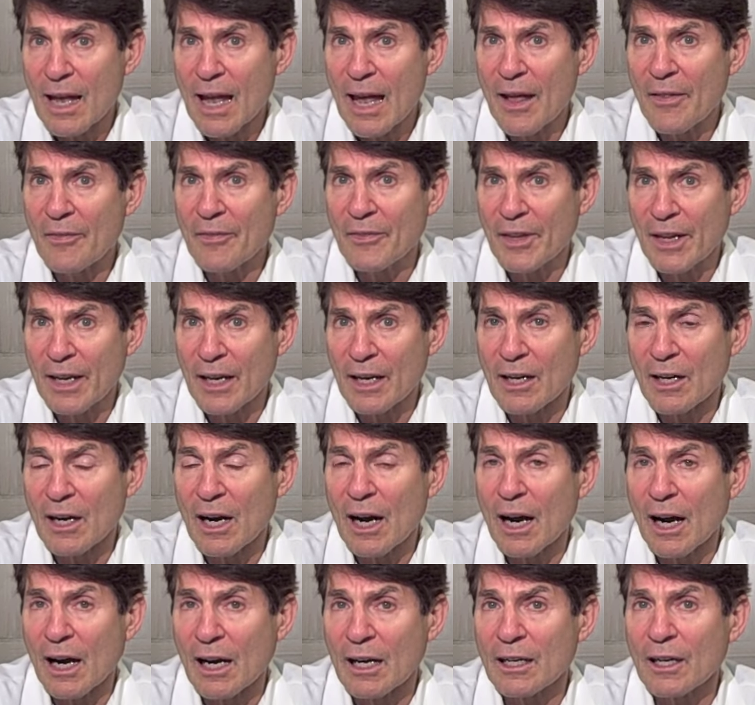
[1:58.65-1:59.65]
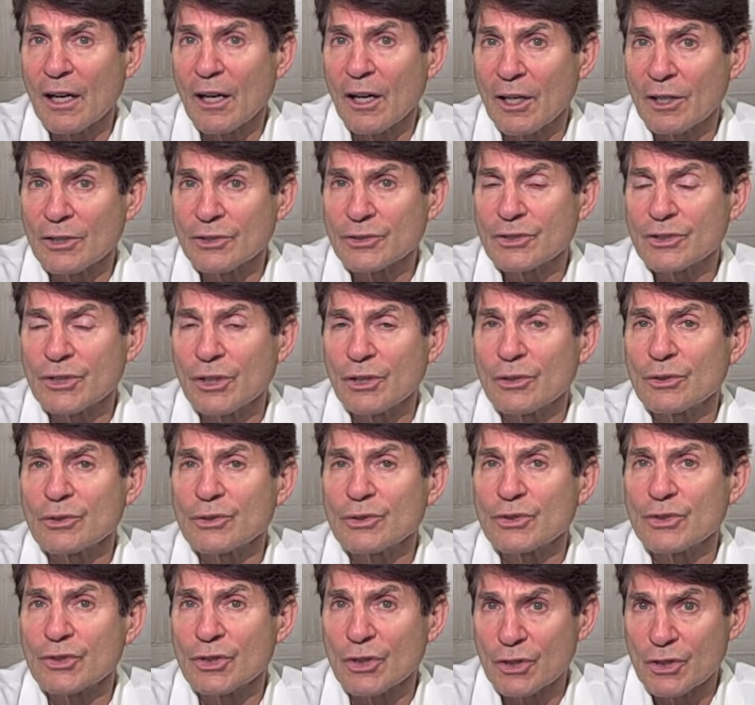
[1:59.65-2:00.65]
and there are also
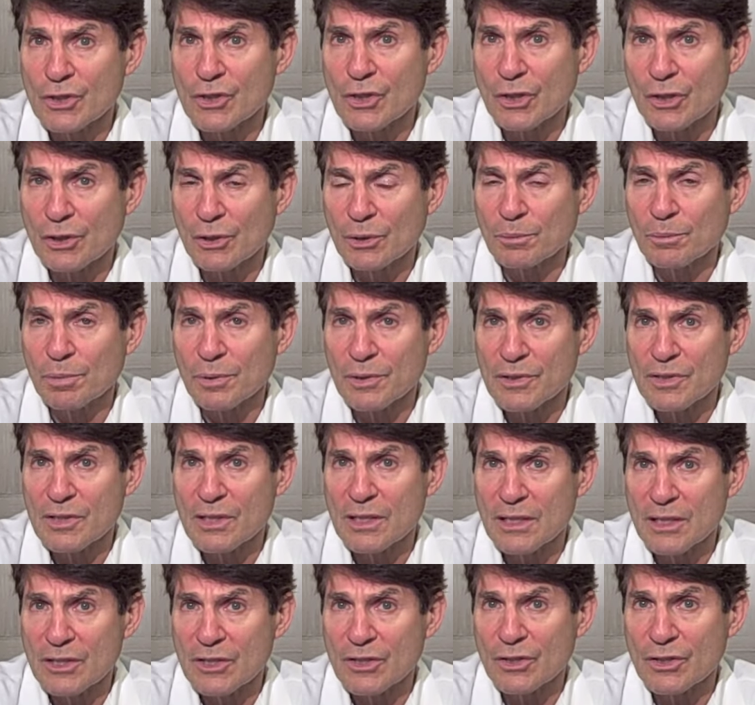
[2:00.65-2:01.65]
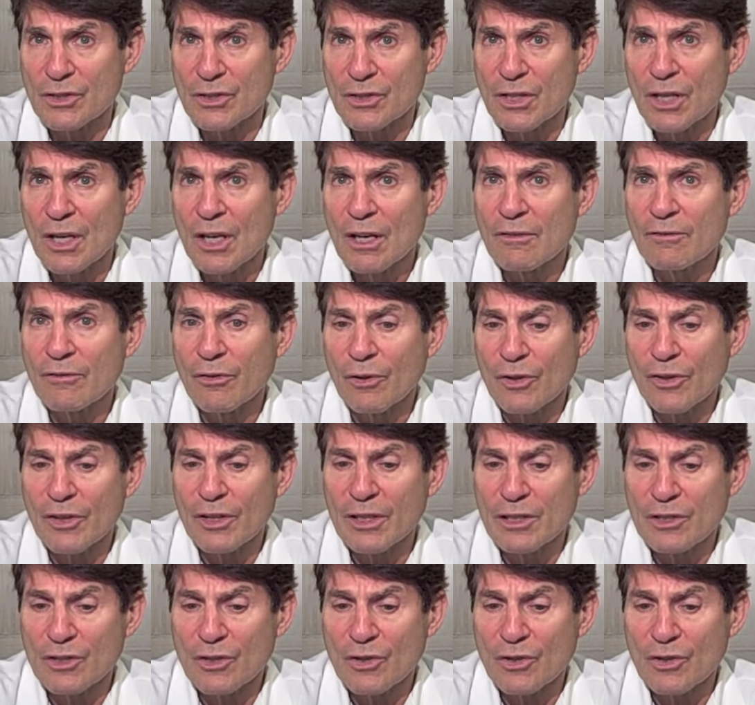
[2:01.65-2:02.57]
surgical procedures for the